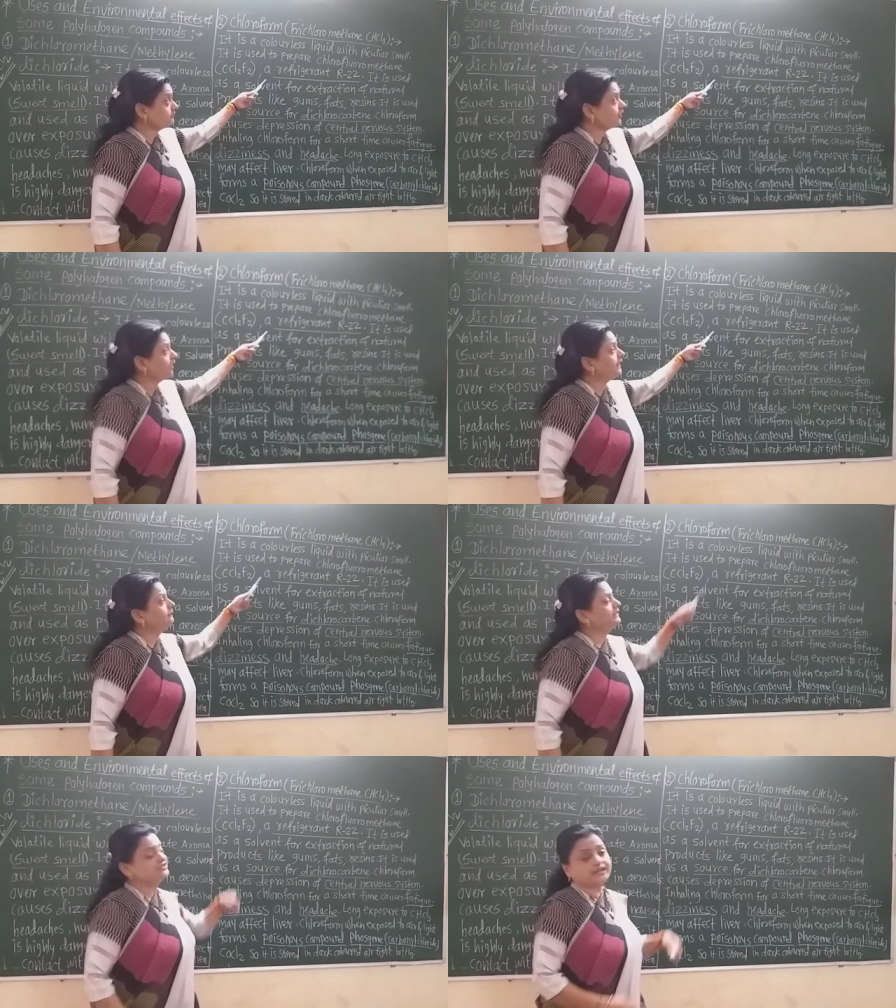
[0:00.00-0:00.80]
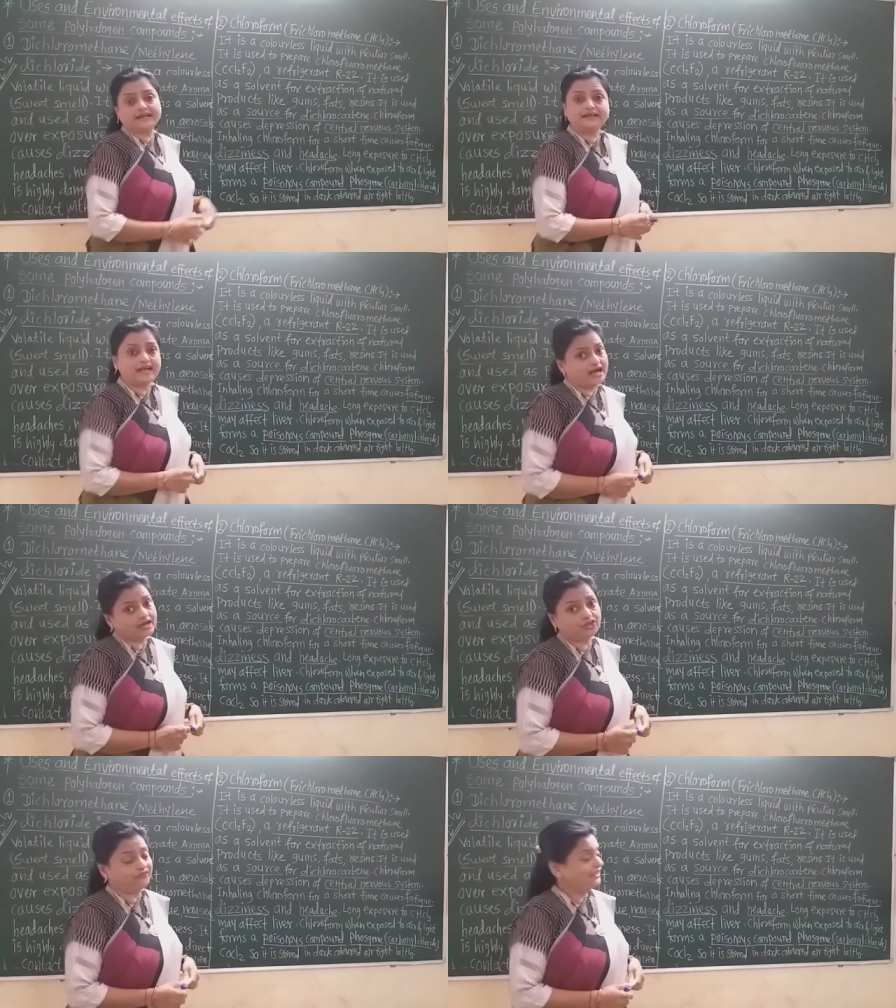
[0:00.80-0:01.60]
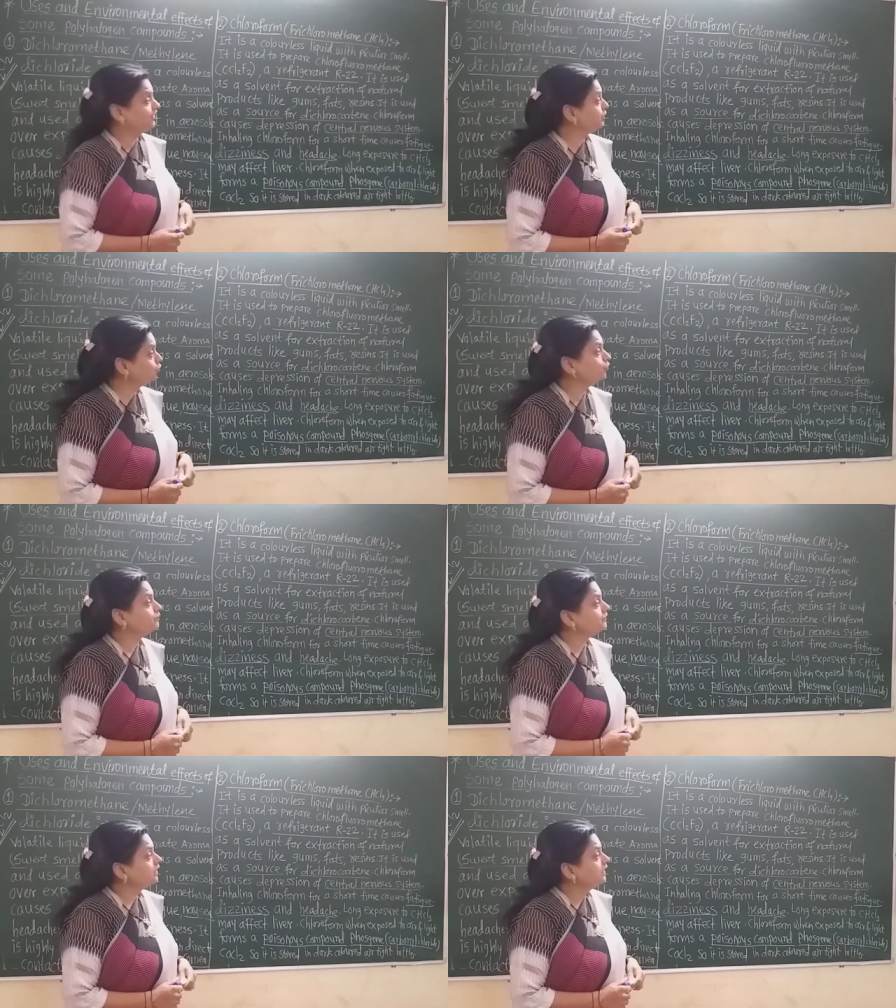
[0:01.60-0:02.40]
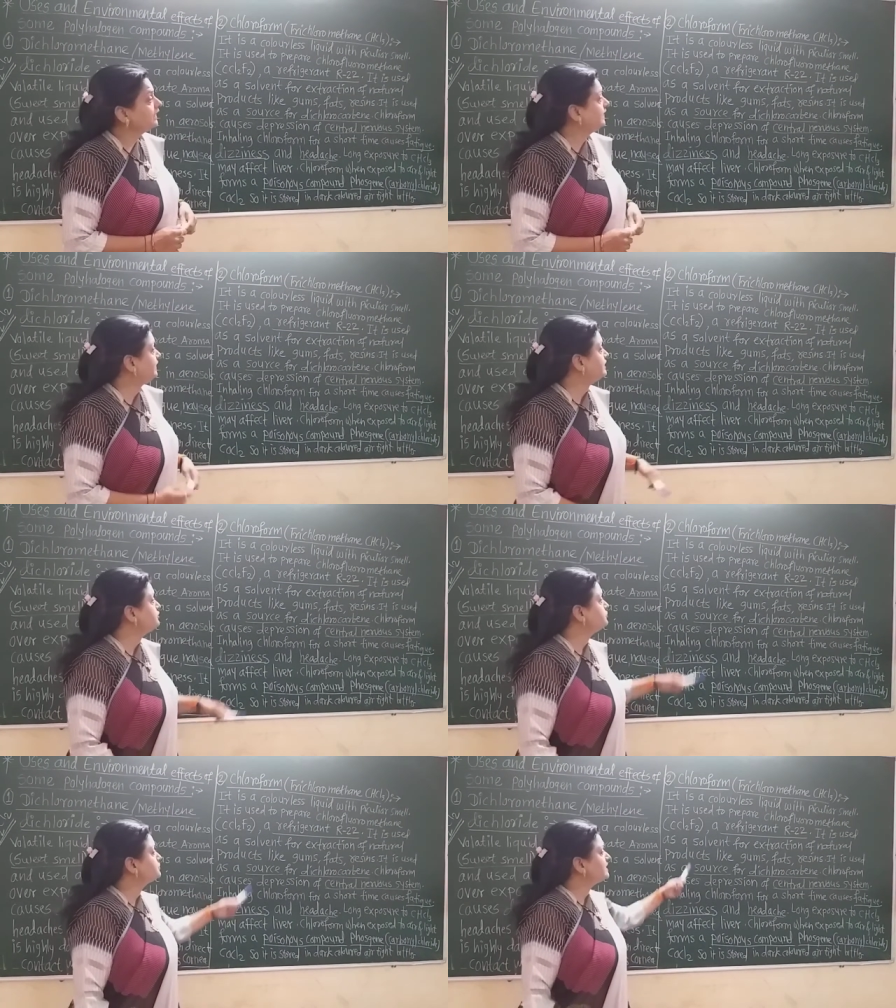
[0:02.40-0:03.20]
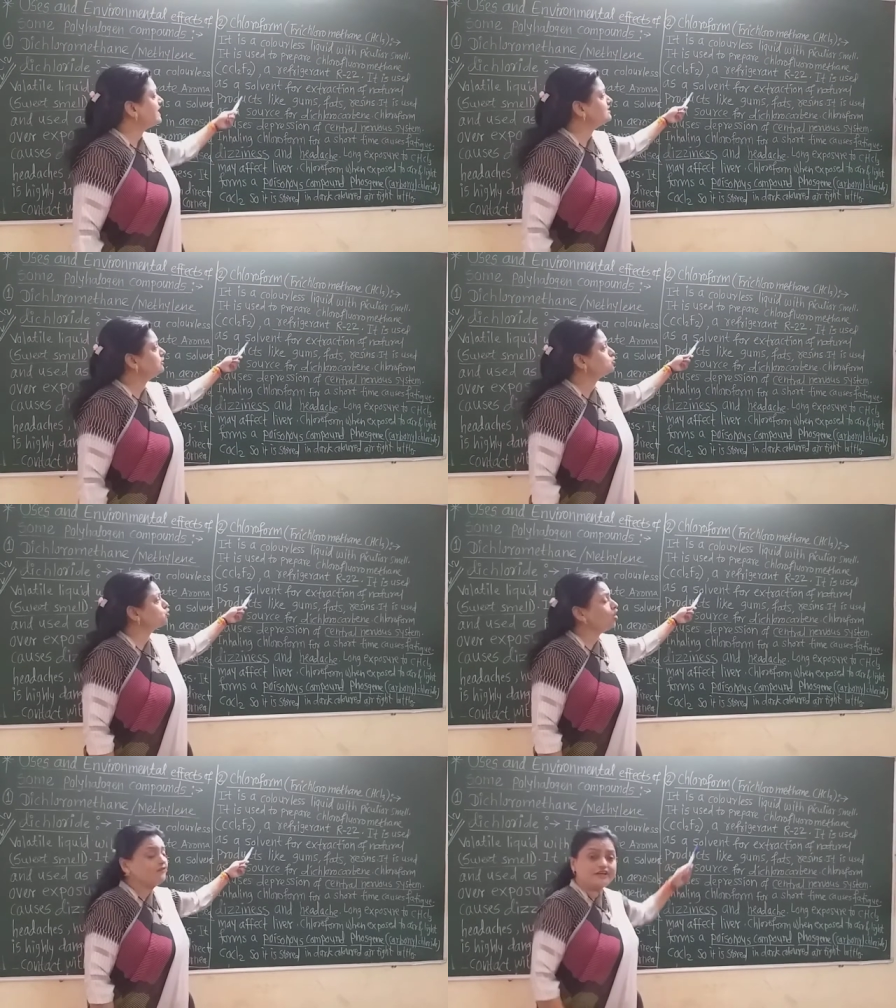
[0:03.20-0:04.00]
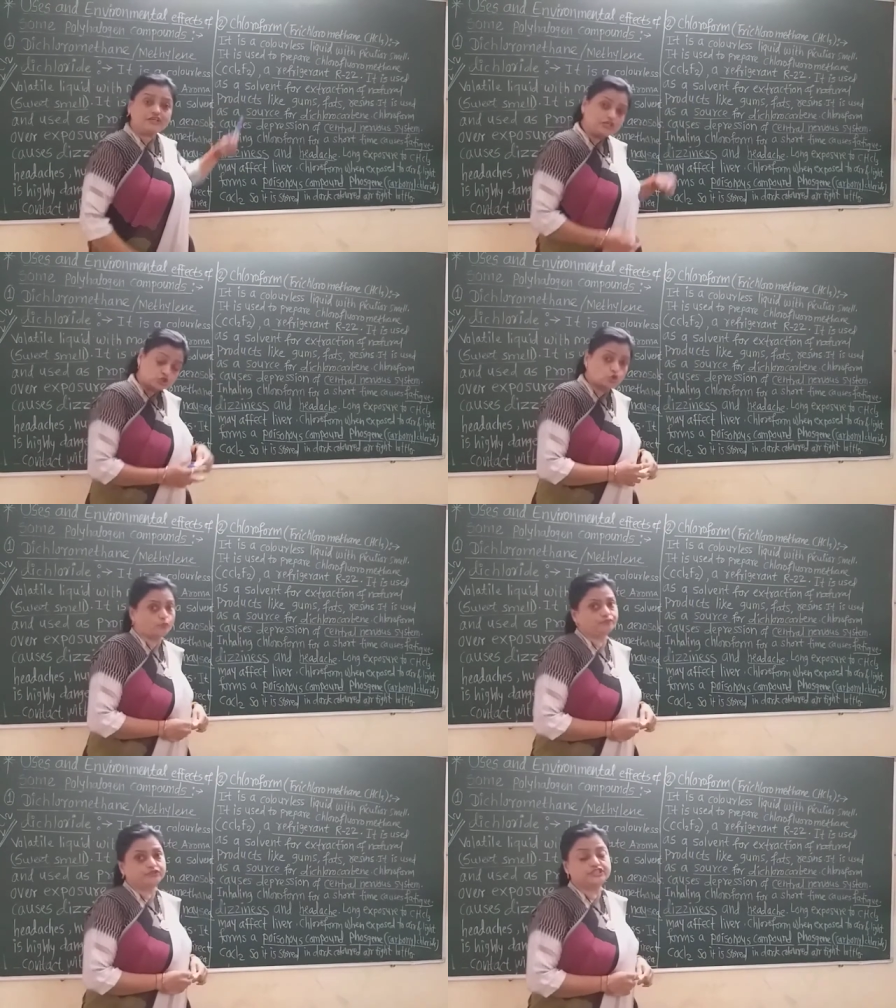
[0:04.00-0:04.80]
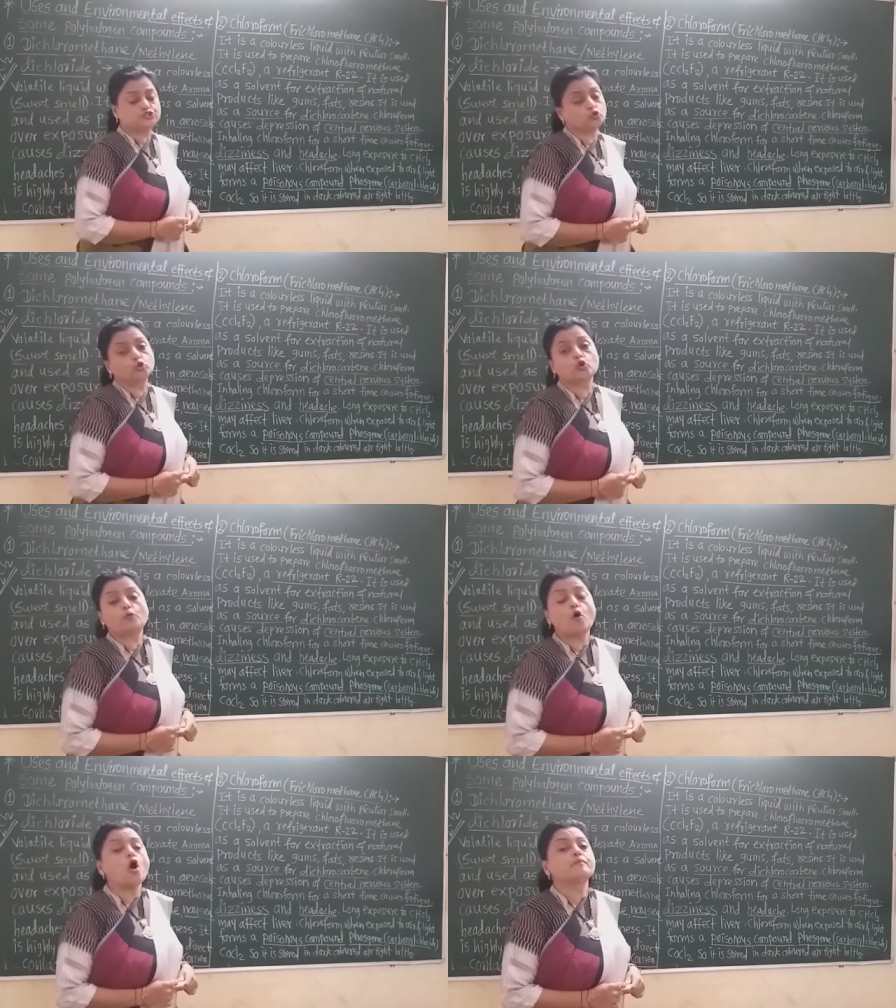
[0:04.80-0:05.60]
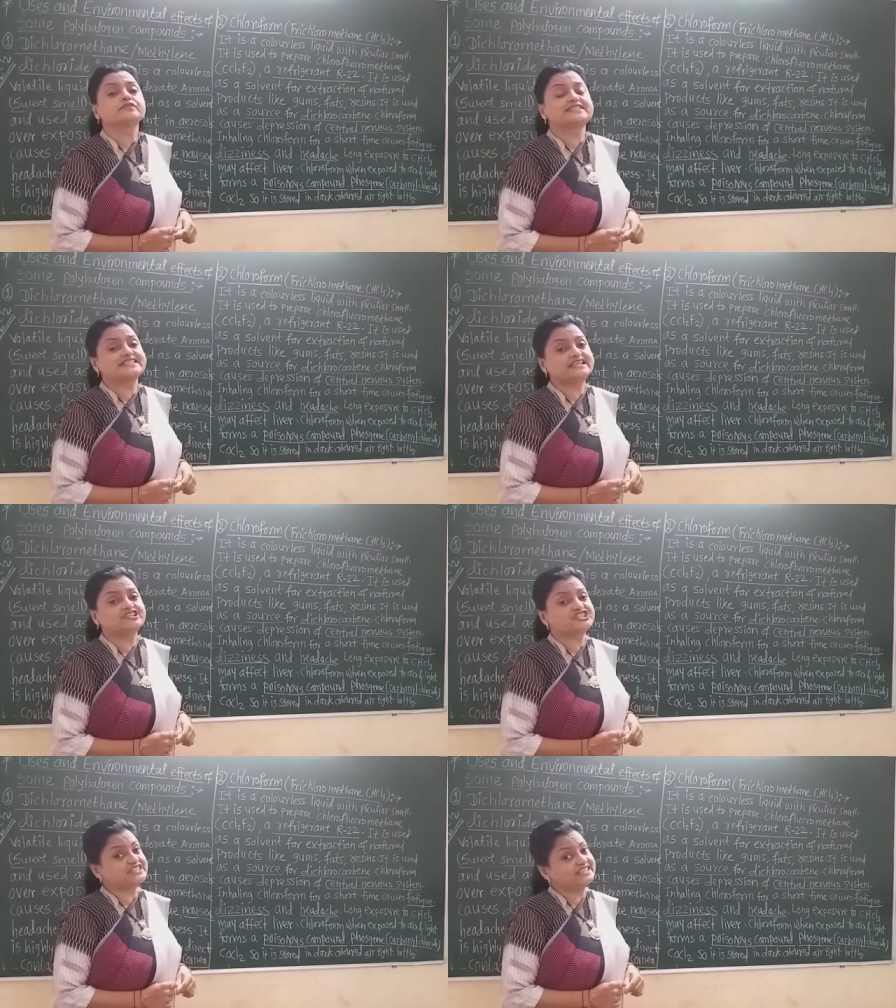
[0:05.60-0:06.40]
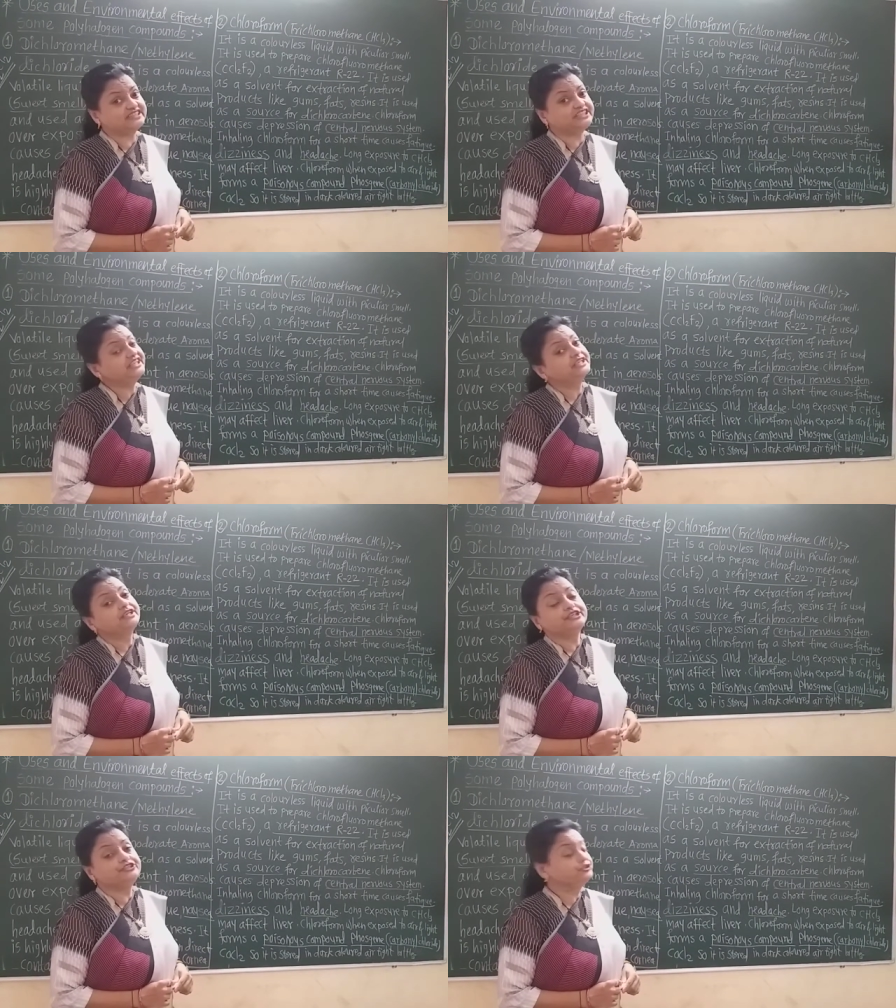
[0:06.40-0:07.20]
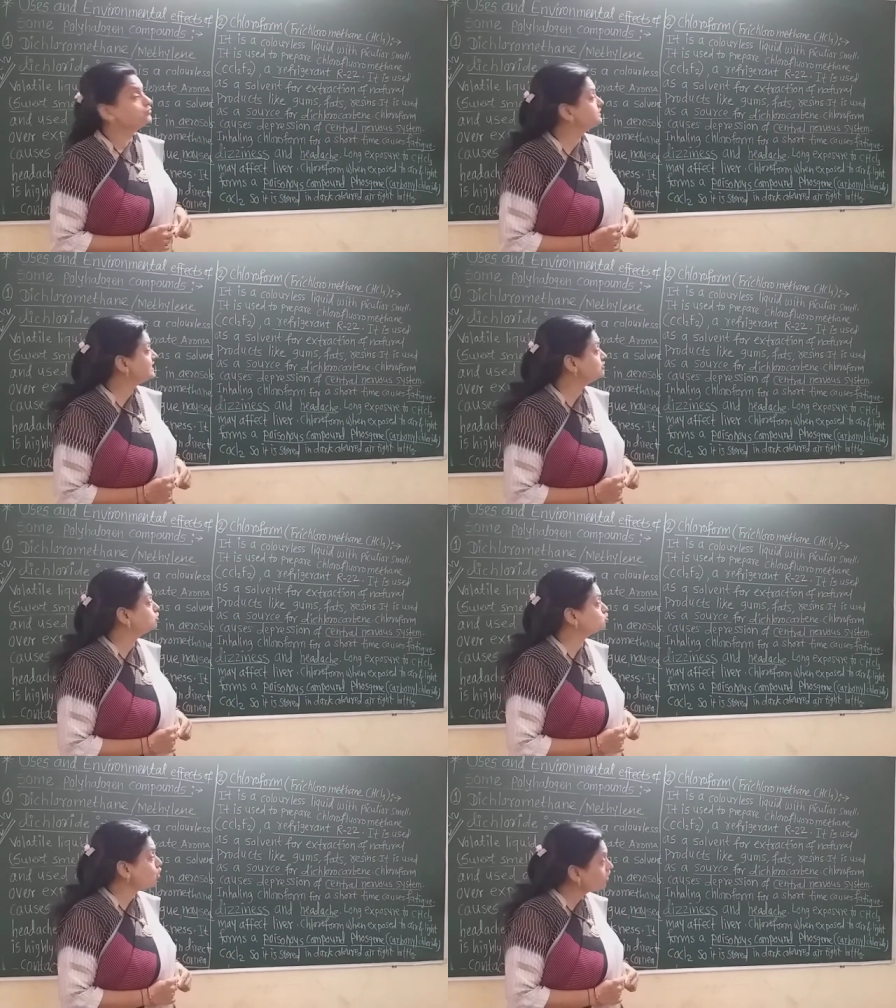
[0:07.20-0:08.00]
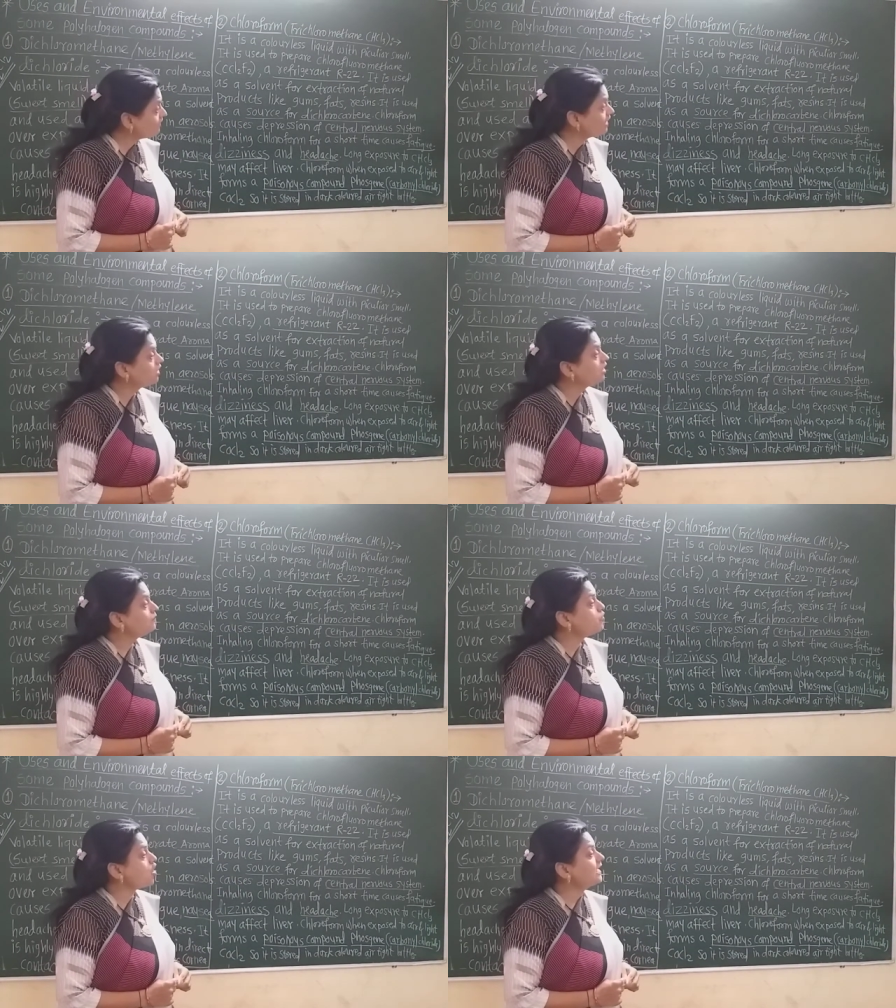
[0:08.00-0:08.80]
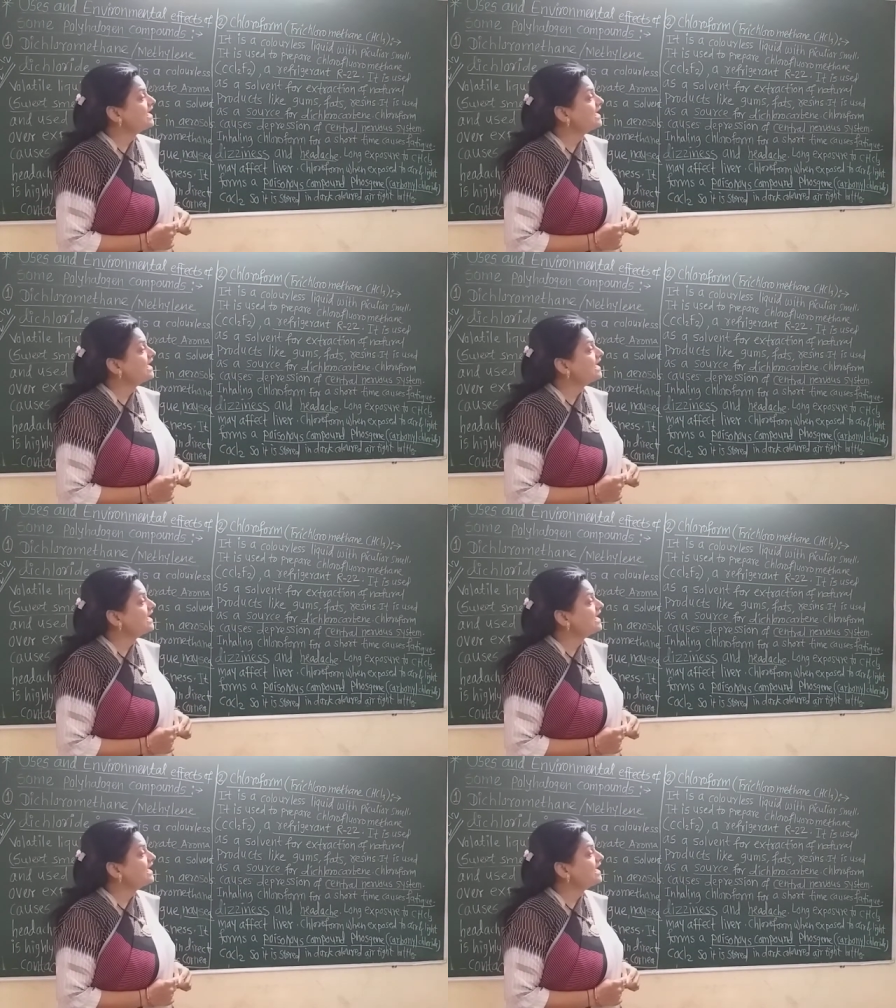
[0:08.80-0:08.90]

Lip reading: refrigerant R22. It is used as the solvent also. This chloroform CHCl3 is used as the solvent for